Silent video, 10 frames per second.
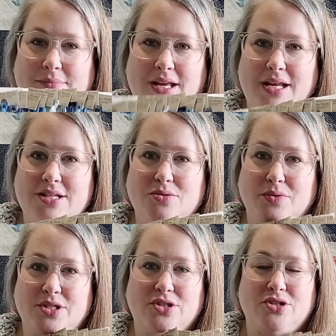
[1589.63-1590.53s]
I need to
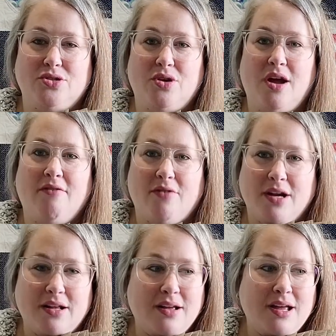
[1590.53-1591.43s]
research
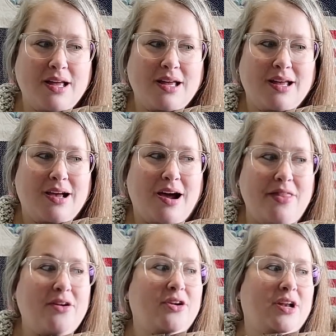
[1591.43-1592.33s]
what
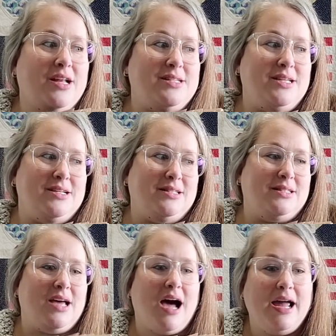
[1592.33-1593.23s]
other good
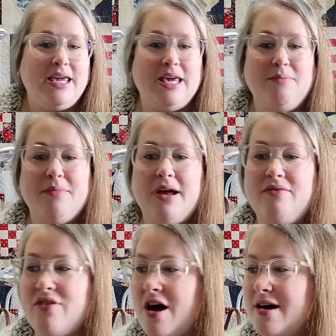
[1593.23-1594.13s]
ideas. I keep my
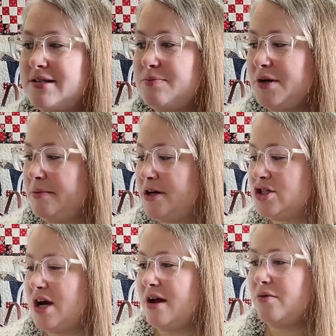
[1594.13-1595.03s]
floss pretty
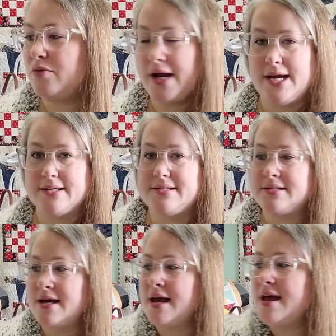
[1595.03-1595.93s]
much on
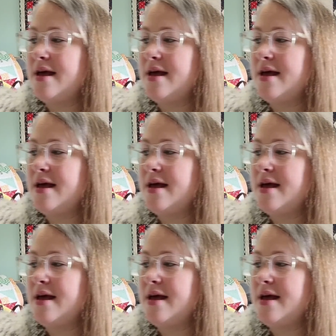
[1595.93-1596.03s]
rings,